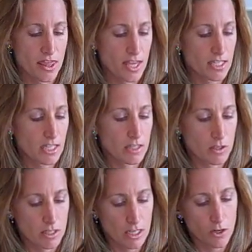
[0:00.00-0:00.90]
This
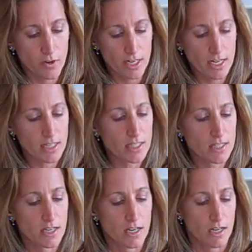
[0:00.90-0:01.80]
is
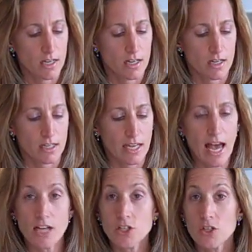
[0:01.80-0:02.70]
ingredients,
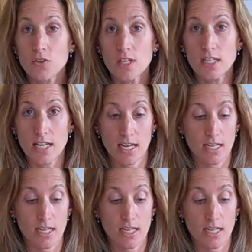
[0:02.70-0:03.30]
cashews and